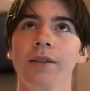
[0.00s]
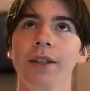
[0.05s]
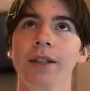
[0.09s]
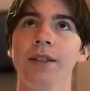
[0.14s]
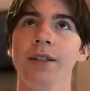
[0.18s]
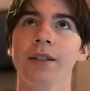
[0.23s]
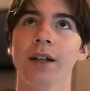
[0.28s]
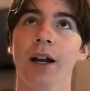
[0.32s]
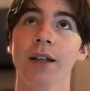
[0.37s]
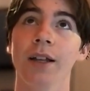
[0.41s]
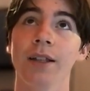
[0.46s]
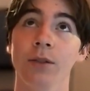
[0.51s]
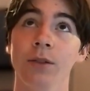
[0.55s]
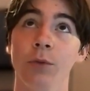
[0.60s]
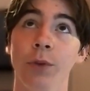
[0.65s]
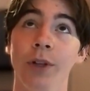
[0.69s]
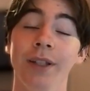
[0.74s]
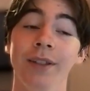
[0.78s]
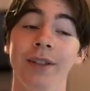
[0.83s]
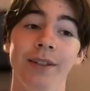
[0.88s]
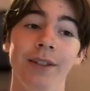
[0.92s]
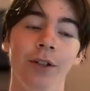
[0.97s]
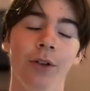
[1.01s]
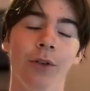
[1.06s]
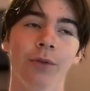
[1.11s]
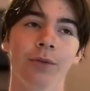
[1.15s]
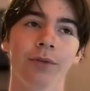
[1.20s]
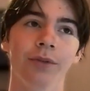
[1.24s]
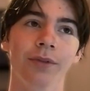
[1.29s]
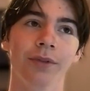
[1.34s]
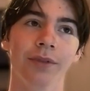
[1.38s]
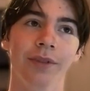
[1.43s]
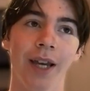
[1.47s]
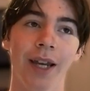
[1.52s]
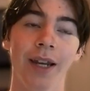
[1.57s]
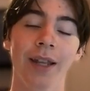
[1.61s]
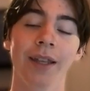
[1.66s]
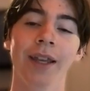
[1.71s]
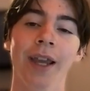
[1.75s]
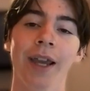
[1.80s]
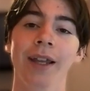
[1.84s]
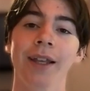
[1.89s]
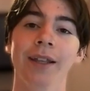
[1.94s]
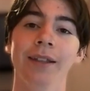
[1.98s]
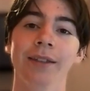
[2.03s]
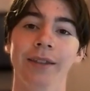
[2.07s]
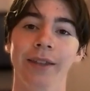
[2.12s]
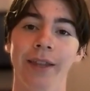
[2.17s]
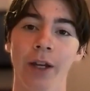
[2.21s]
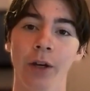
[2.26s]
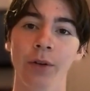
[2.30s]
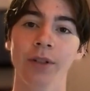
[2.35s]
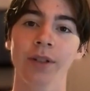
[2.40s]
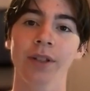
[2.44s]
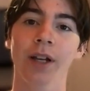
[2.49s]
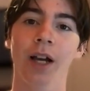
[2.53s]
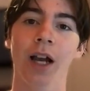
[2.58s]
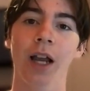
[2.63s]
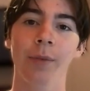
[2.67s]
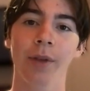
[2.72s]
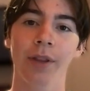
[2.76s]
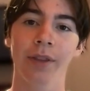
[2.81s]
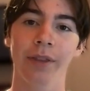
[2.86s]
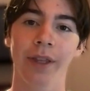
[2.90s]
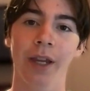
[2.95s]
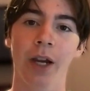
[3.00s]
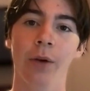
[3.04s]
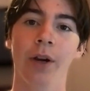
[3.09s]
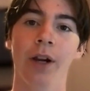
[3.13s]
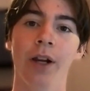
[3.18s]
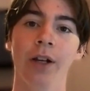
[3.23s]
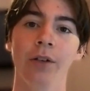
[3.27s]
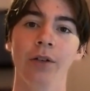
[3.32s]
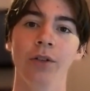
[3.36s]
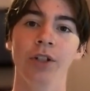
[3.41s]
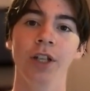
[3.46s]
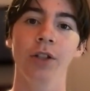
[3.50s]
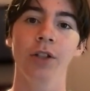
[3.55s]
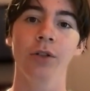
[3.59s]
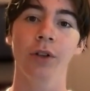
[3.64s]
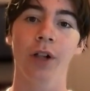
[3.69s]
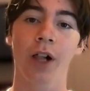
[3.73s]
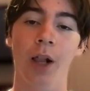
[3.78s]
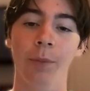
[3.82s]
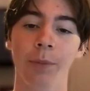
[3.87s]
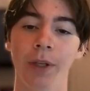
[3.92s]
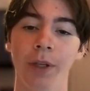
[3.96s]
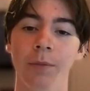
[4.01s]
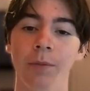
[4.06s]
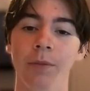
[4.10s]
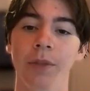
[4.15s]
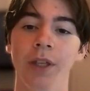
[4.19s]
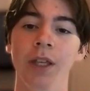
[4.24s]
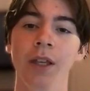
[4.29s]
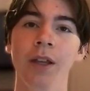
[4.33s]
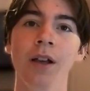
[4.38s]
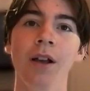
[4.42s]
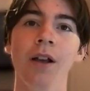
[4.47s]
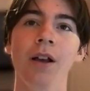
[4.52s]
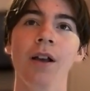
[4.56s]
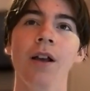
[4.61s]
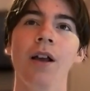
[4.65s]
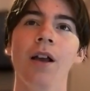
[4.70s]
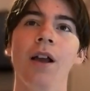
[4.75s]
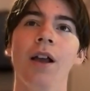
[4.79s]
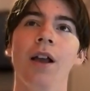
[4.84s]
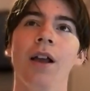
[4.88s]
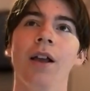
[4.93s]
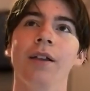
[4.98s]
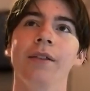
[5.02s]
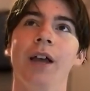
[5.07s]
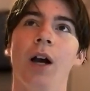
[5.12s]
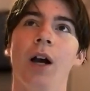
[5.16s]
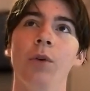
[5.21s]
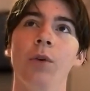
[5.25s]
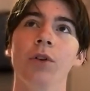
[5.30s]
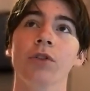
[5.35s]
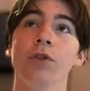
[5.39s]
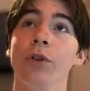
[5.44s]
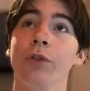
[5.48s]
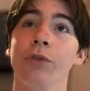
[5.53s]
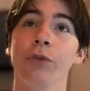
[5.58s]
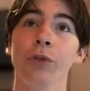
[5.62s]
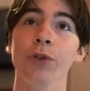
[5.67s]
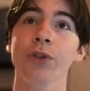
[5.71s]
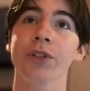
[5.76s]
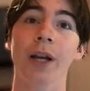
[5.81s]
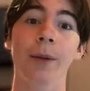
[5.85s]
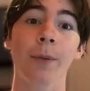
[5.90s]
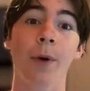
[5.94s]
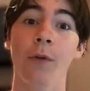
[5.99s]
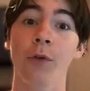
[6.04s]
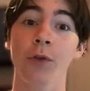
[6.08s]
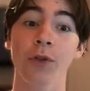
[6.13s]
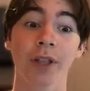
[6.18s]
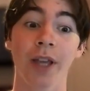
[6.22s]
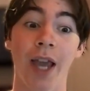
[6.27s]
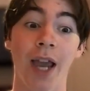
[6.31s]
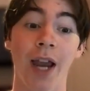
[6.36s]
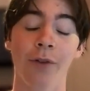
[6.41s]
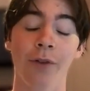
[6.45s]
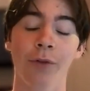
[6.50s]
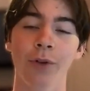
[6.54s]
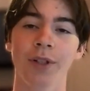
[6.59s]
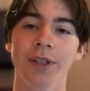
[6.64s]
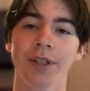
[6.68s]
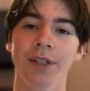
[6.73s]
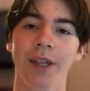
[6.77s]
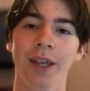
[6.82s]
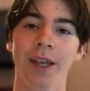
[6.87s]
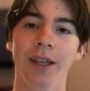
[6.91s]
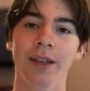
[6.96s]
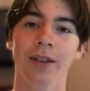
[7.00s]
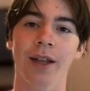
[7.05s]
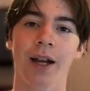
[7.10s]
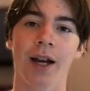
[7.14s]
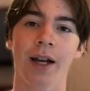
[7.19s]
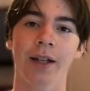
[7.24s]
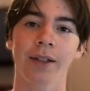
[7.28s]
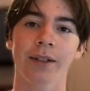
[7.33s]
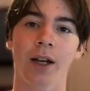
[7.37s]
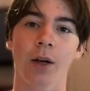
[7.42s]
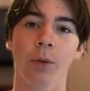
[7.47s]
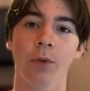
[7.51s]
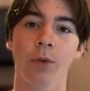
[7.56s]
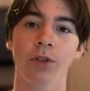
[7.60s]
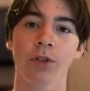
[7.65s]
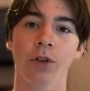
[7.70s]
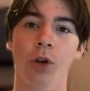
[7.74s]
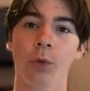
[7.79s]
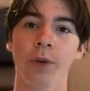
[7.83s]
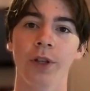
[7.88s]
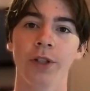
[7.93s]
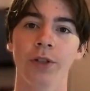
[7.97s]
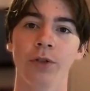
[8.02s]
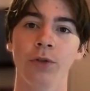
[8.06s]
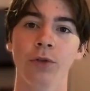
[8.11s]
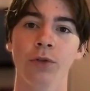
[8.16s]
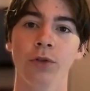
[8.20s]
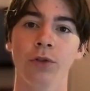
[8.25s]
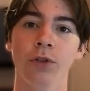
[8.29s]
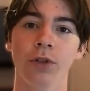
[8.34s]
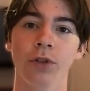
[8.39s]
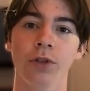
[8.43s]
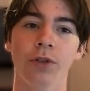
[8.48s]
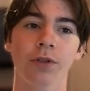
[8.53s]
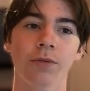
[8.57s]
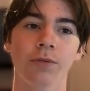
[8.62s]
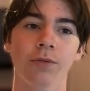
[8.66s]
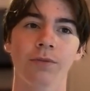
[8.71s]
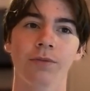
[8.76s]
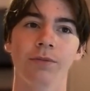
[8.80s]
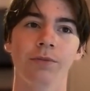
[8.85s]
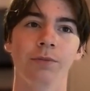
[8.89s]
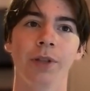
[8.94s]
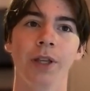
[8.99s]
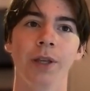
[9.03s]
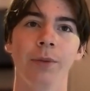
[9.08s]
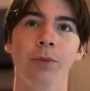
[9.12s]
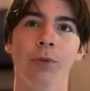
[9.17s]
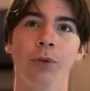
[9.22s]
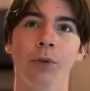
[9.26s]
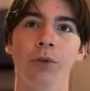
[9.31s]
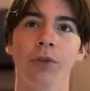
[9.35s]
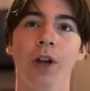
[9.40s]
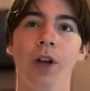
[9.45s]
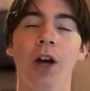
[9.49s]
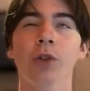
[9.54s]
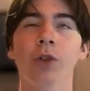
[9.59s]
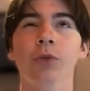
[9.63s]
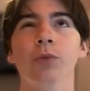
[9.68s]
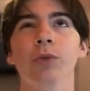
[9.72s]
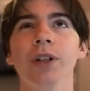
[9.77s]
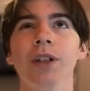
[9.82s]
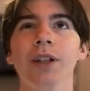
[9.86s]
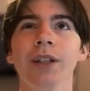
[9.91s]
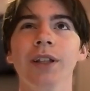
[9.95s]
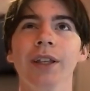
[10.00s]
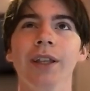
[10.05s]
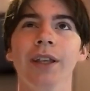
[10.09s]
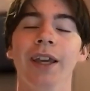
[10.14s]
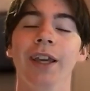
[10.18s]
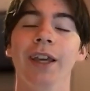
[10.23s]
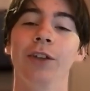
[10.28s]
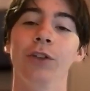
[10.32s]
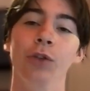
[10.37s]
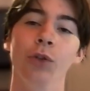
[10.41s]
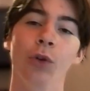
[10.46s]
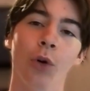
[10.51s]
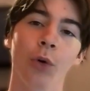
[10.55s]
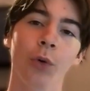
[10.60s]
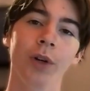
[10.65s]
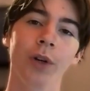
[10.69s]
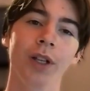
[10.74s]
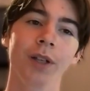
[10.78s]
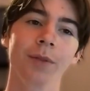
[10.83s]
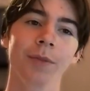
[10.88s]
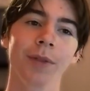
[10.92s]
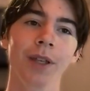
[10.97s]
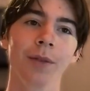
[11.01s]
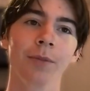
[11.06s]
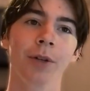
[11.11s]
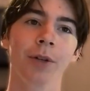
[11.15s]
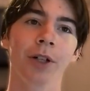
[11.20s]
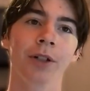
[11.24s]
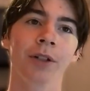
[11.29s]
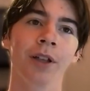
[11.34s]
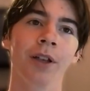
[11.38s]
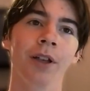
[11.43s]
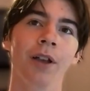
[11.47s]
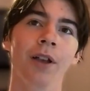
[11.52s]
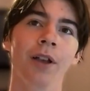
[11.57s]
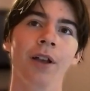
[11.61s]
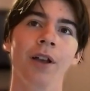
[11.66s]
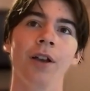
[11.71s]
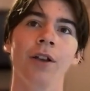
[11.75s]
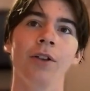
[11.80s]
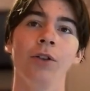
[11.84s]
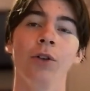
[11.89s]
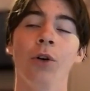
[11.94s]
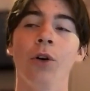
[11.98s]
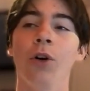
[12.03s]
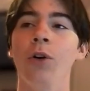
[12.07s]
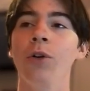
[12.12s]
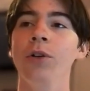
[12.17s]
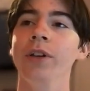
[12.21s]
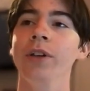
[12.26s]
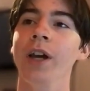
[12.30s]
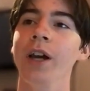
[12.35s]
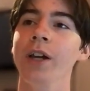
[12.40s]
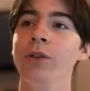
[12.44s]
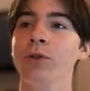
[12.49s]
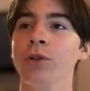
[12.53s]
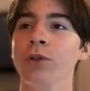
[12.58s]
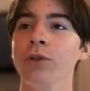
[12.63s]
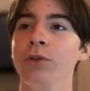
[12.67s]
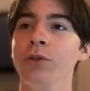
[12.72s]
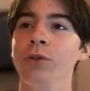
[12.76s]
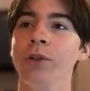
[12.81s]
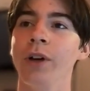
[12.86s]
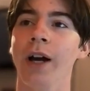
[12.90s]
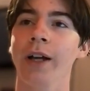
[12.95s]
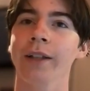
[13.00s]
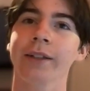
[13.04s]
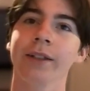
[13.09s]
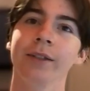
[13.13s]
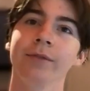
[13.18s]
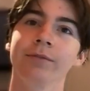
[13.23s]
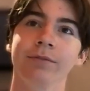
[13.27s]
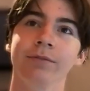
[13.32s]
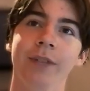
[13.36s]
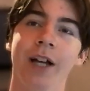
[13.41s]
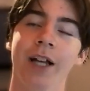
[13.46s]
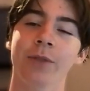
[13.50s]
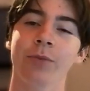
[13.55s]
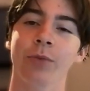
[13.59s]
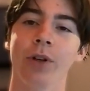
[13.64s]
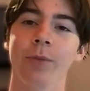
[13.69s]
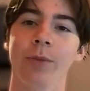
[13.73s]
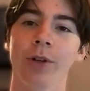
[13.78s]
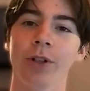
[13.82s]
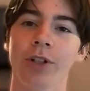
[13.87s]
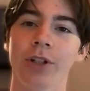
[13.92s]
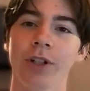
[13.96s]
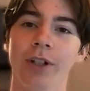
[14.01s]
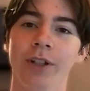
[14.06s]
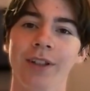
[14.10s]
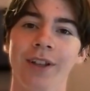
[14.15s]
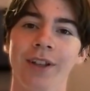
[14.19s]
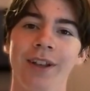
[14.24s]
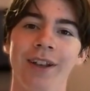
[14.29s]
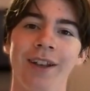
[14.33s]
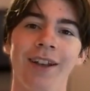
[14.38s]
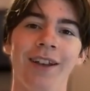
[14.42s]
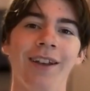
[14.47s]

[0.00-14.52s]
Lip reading: these guys really, dedicating their time and their energy to helping me. That was the first time I was ever seeing that. I was always used to just people not really ignoring me, but, oh yeah, you should do that. And that's pretty much it.